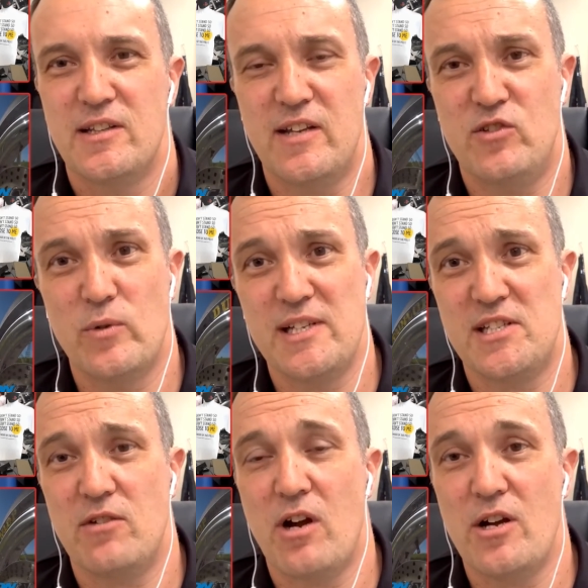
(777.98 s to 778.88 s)
They're doing
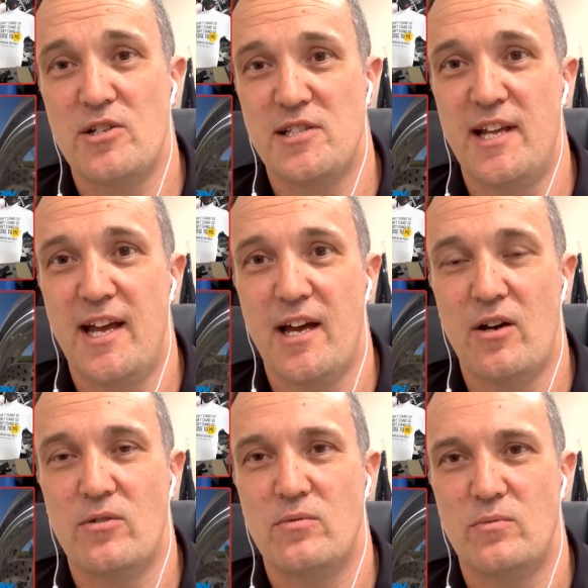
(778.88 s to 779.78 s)
zeros
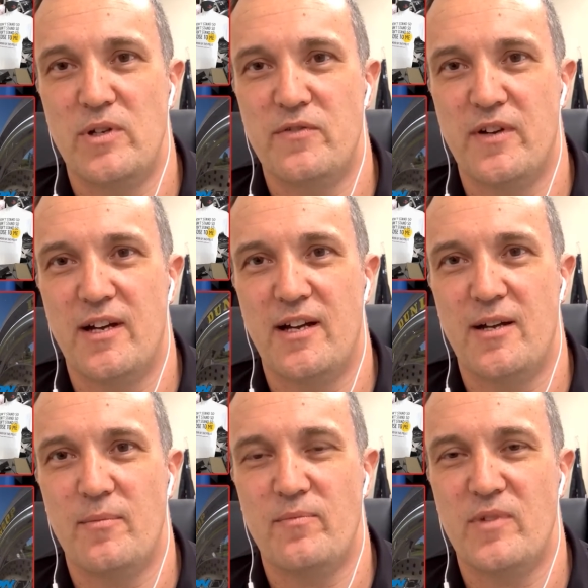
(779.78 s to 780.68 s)
now with
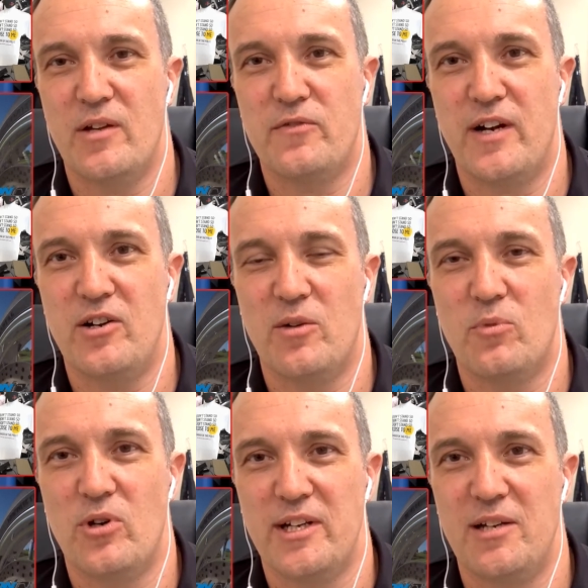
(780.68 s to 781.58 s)
a friend I'm
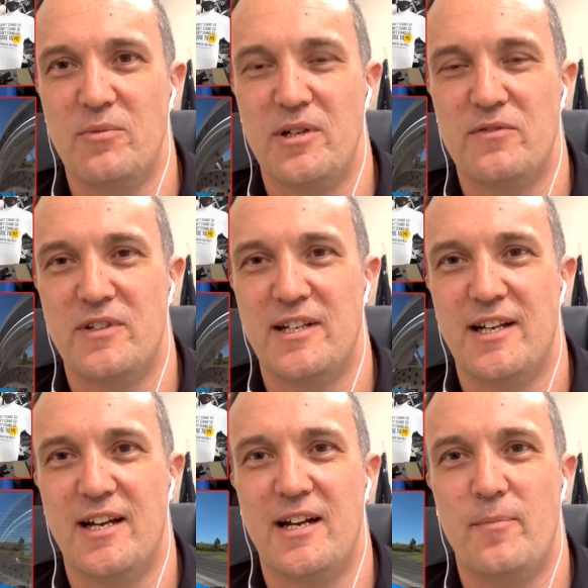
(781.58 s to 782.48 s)
working with,
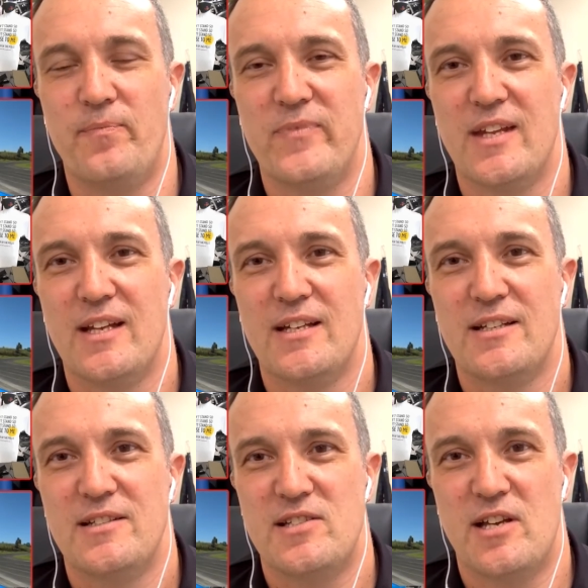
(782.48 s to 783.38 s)
and
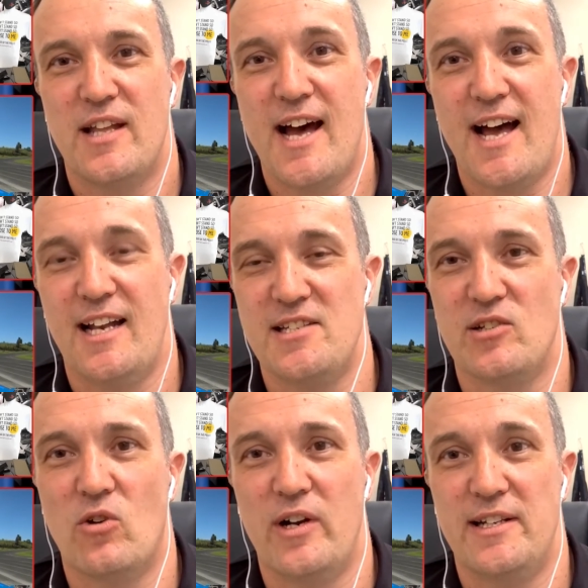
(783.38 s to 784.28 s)
so the Harleys
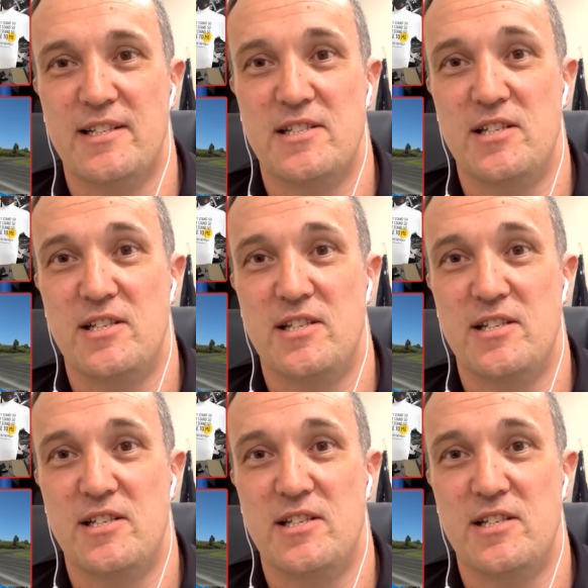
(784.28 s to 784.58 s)
have gone into the